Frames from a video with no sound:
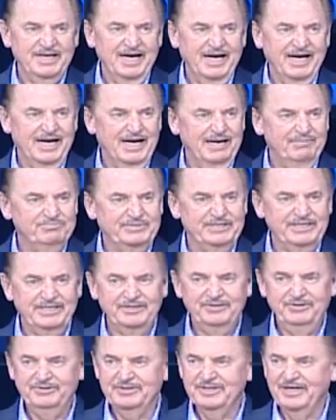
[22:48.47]
I'm
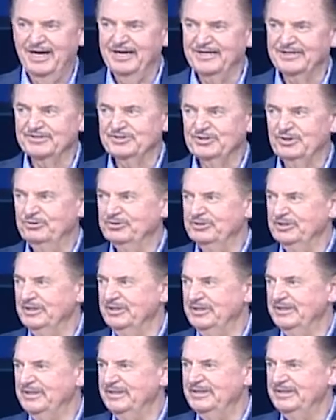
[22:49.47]
telling you, God is so
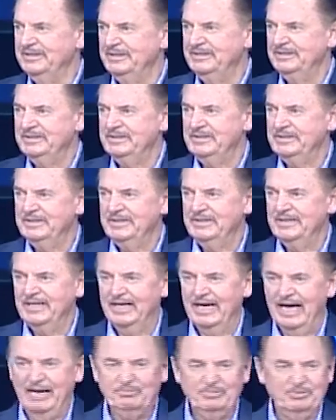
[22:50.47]
good.
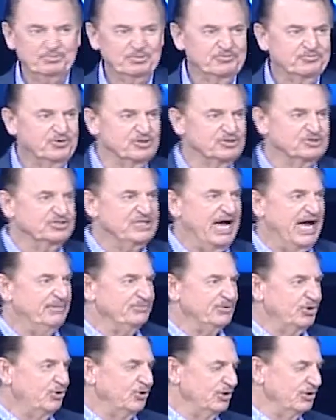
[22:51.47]
I remember the first time
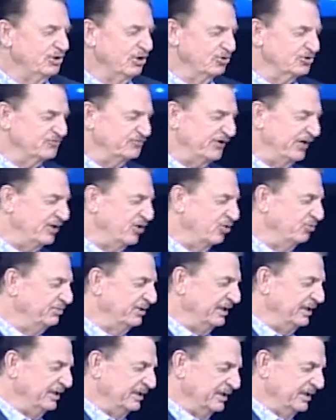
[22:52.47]
the Holy Ghost fell on
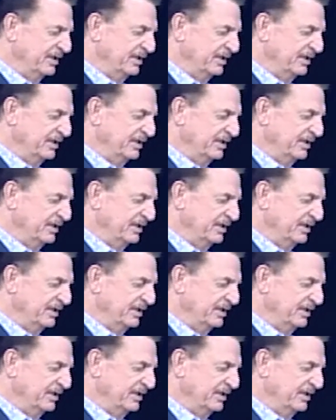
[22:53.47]
me.